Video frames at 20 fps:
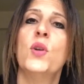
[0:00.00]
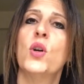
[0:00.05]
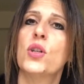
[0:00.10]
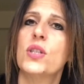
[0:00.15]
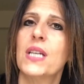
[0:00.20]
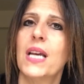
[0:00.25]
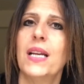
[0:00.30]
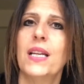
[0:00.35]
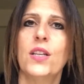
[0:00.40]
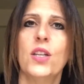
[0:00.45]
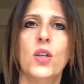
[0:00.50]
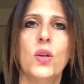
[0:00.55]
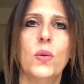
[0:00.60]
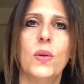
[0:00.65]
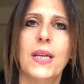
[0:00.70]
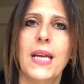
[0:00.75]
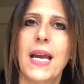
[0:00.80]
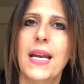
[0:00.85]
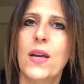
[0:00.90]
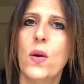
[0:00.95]
not telling you
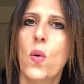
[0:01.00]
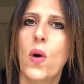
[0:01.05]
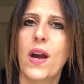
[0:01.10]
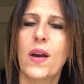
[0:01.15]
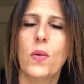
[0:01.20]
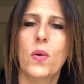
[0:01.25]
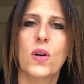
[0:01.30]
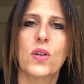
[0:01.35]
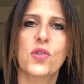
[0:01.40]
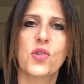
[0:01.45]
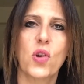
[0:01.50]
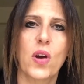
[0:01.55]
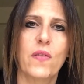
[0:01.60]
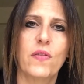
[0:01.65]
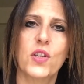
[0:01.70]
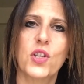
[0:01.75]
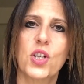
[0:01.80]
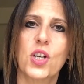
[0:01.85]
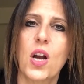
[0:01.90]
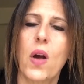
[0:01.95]
in any way
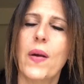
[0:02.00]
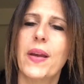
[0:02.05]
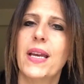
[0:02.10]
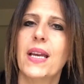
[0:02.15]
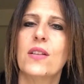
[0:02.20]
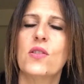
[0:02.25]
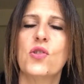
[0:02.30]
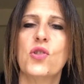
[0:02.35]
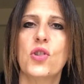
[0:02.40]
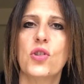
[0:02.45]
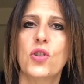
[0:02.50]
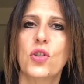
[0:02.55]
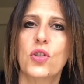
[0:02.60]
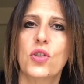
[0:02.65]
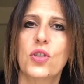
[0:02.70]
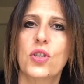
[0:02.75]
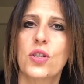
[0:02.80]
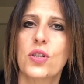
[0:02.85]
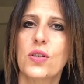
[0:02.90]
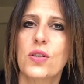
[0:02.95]
whatsoever to go against your
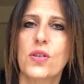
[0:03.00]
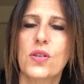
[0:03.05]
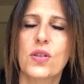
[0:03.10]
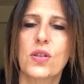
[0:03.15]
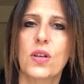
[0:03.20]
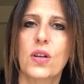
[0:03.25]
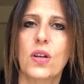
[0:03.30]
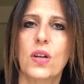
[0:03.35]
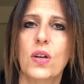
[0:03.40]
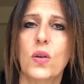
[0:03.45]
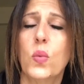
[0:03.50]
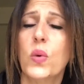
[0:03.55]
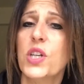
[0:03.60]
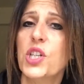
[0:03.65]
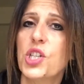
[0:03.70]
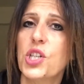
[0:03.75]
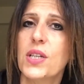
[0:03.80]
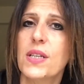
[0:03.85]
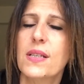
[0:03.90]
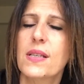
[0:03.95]
doctor's
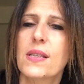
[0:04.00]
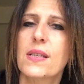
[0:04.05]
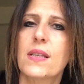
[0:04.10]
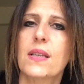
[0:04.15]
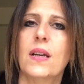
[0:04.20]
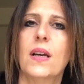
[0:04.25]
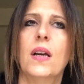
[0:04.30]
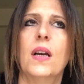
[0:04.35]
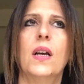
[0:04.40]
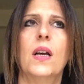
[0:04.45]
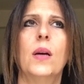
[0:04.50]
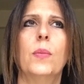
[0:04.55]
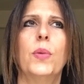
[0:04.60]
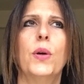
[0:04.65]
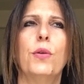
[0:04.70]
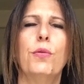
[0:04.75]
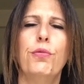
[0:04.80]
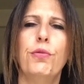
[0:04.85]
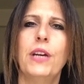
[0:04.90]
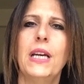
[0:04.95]
wishes,
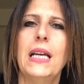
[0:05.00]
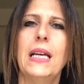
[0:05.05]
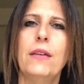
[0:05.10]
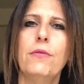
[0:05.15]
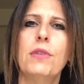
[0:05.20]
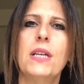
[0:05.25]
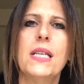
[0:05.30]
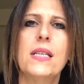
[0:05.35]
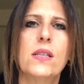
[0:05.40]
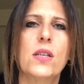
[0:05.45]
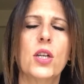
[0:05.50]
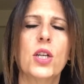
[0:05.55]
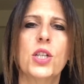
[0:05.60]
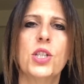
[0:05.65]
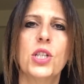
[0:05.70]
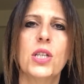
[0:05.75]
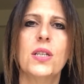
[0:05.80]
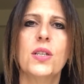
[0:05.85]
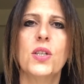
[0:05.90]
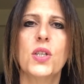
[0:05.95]
but really
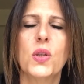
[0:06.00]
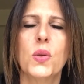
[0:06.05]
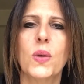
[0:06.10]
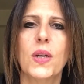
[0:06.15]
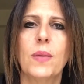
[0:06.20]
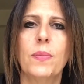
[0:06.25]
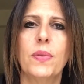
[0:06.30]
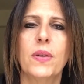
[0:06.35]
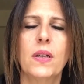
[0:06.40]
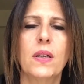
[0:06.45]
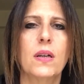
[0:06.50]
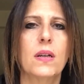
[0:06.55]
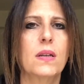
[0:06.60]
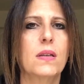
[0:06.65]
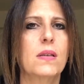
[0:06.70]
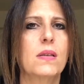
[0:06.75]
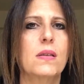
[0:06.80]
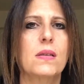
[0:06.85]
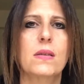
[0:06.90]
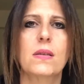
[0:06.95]
research into it,
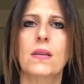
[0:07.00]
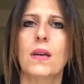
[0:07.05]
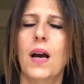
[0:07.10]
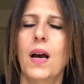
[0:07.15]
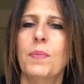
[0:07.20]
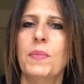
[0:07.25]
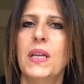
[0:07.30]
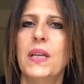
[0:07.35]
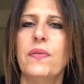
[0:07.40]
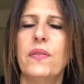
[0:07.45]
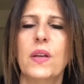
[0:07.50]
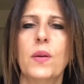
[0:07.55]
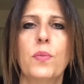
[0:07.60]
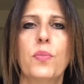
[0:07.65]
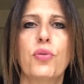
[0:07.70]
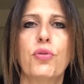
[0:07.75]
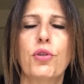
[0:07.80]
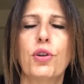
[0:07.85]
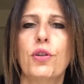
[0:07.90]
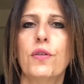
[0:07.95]
because I'm living
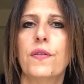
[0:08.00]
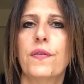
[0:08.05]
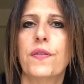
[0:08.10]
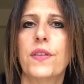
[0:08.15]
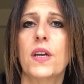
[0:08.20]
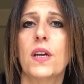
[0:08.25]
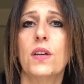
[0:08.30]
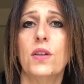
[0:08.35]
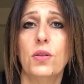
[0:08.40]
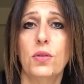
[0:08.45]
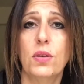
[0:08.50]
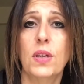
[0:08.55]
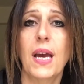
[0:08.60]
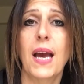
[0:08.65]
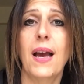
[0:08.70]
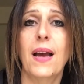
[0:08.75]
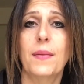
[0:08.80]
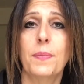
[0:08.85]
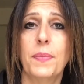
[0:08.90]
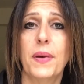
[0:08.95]
proof that you
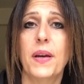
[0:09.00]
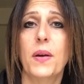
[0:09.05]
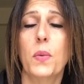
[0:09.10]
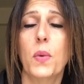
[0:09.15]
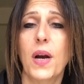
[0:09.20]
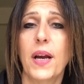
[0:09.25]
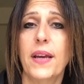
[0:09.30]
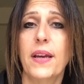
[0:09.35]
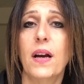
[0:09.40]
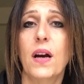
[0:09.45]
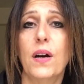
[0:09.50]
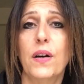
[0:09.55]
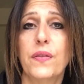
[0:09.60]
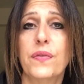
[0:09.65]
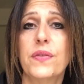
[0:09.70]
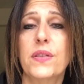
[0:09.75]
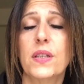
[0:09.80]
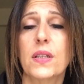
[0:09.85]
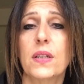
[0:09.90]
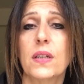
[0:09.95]
can bear weight
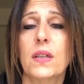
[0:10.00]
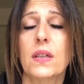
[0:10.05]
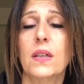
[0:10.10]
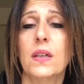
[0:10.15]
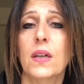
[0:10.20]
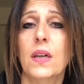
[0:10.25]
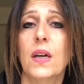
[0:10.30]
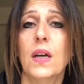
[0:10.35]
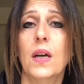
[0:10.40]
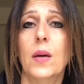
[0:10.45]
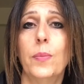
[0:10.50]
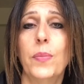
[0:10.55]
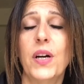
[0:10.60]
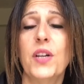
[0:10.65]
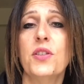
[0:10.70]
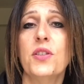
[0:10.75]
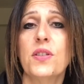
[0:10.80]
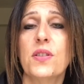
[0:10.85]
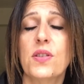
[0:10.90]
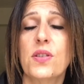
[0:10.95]
after
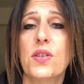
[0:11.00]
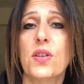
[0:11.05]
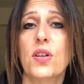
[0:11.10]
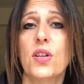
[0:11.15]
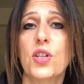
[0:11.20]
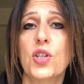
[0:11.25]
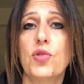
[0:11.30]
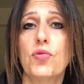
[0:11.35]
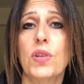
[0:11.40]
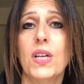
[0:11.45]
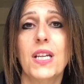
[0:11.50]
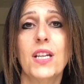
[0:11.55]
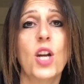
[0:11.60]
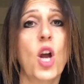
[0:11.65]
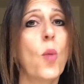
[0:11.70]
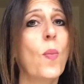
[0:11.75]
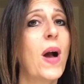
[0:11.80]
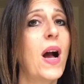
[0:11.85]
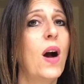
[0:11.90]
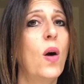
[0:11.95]
bunion surgery,
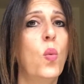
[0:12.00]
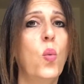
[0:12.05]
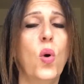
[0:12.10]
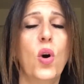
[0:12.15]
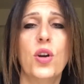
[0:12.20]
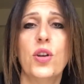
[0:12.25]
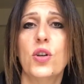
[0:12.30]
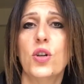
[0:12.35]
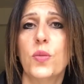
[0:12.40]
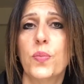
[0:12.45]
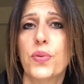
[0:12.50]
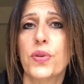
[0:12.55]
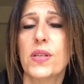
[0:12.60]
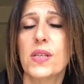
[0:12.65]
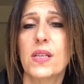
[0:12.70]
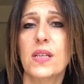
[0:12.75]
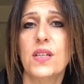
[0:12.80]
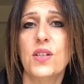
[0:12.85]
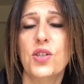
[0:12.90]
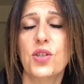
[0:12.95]
no matter what your
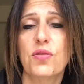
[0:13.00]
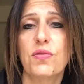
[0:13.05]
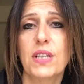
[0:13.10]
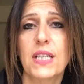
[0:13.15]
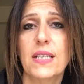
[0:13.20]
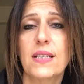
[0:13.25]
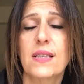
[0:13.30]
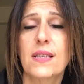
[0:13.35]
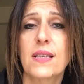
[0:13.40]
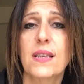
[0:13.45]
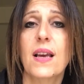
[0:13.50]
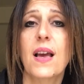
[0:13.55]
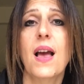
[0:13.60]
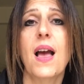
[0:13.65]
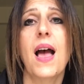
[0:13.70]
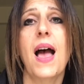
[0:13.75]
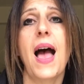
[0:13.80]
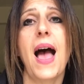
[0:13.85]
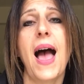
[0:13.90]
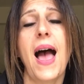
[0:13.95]
procedure is,
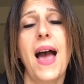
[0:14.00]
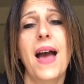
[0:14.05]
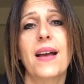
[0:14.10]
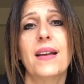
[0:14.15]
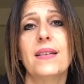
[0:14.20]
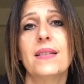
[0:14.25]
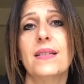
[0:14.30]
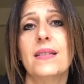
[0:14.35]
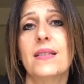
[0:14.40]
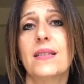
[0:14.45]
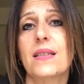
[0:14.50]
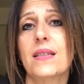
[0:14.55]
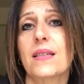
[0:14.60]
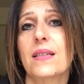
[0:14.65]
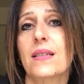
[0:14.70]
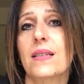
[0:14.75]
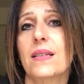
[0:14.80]
and